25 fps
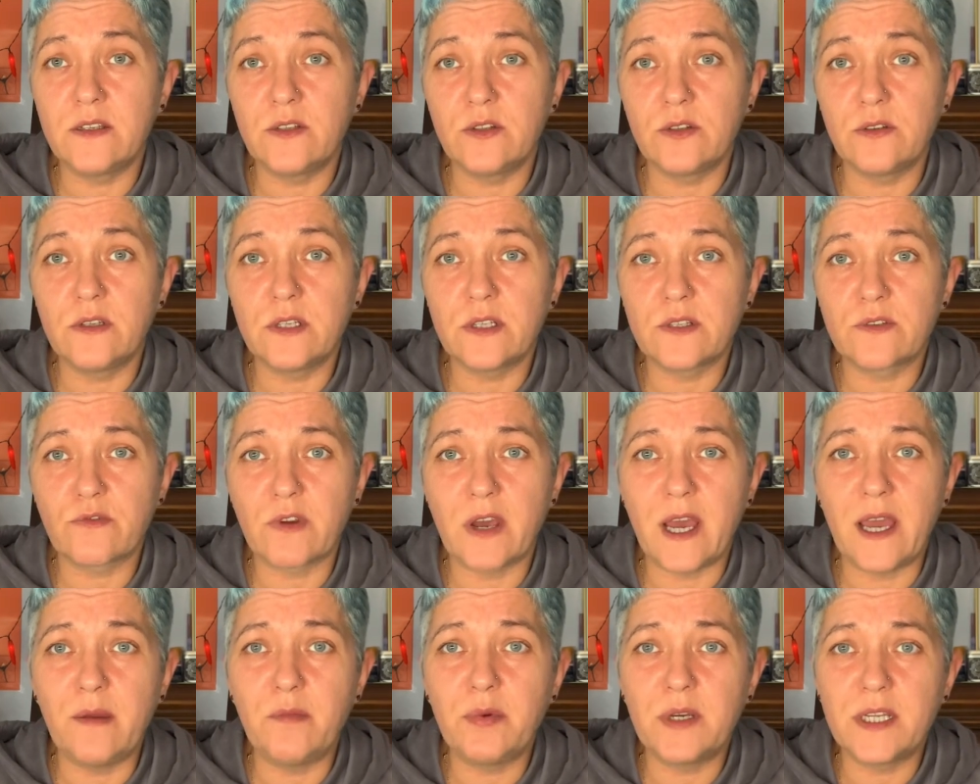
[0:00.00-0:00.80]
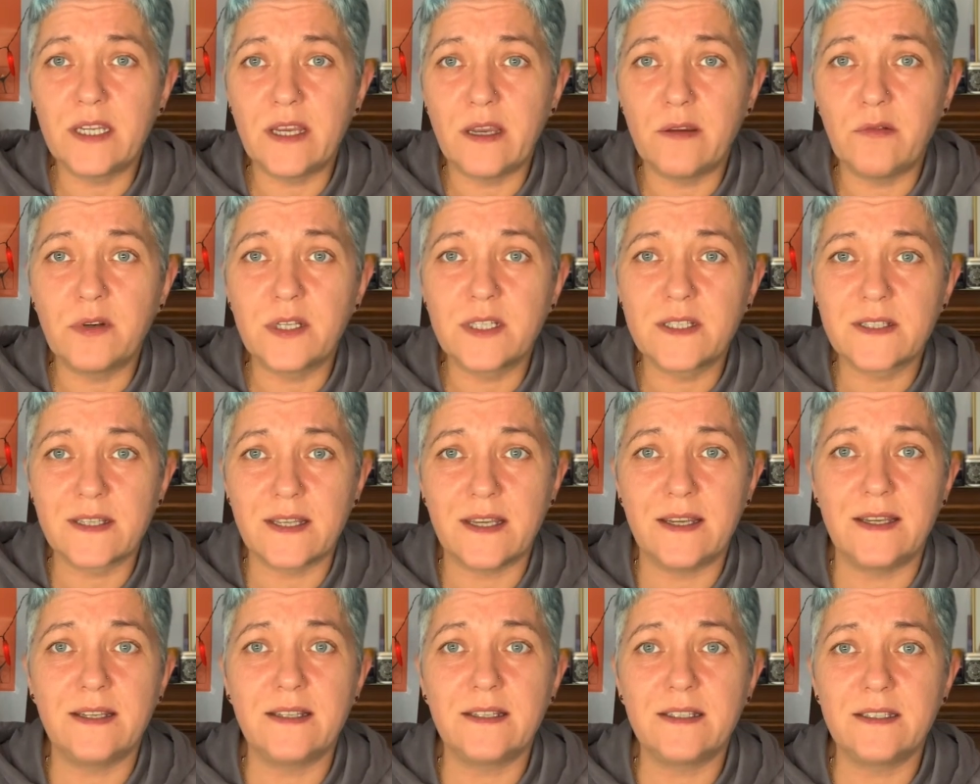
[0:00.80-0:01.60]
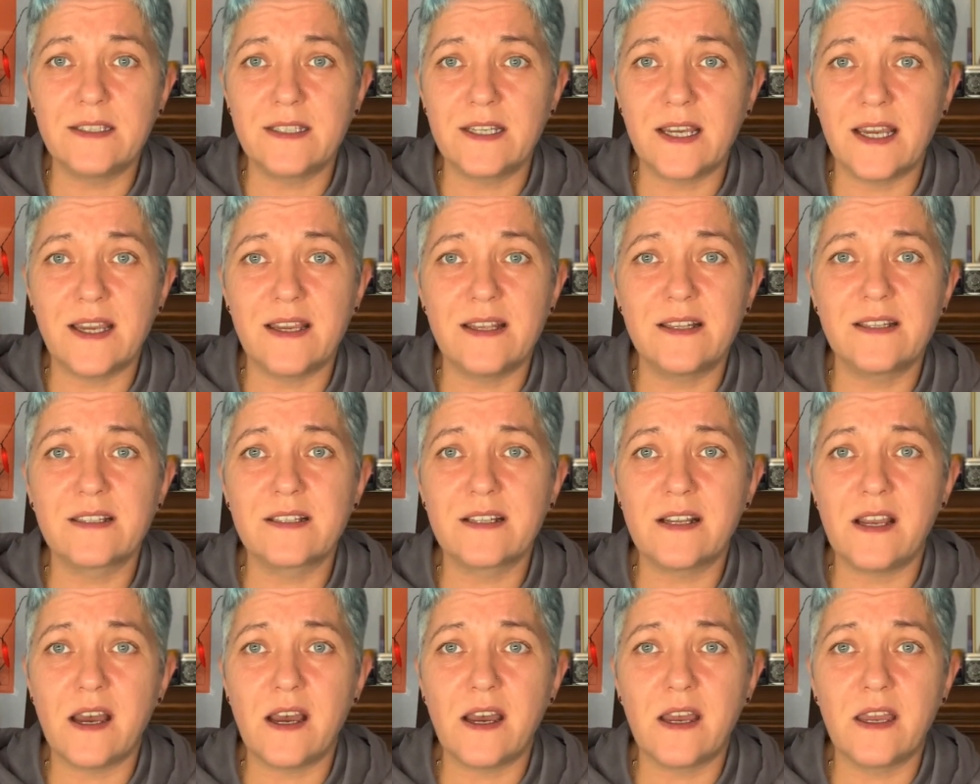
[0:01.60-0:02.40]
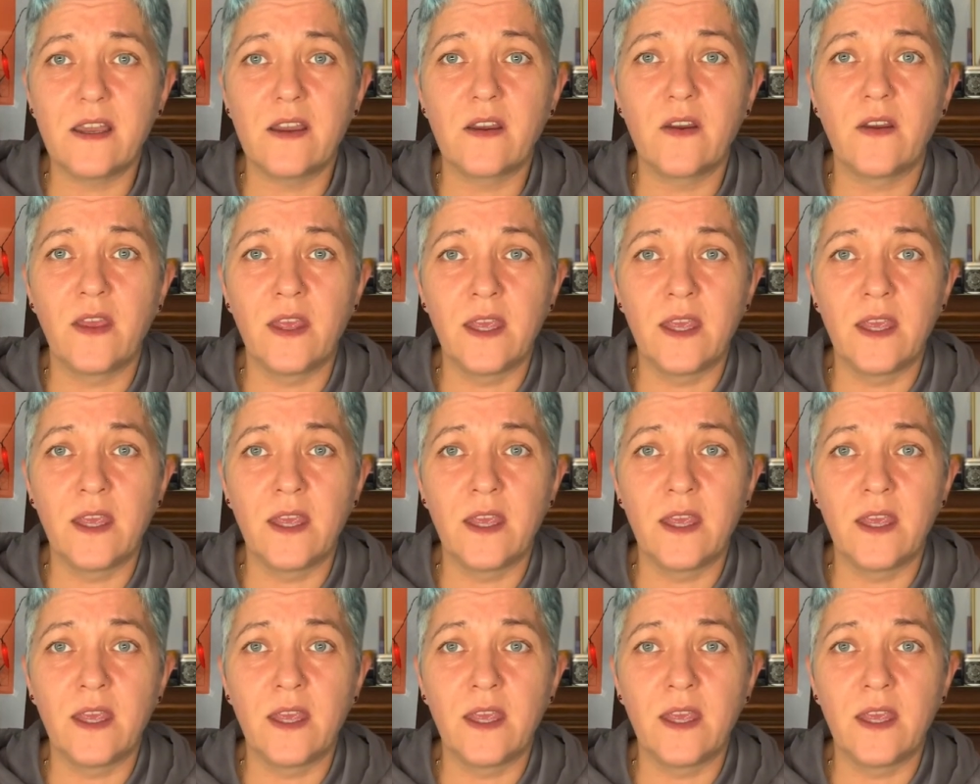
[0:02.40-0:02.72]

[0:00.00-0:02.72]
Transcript: to describe it I would say it tastes like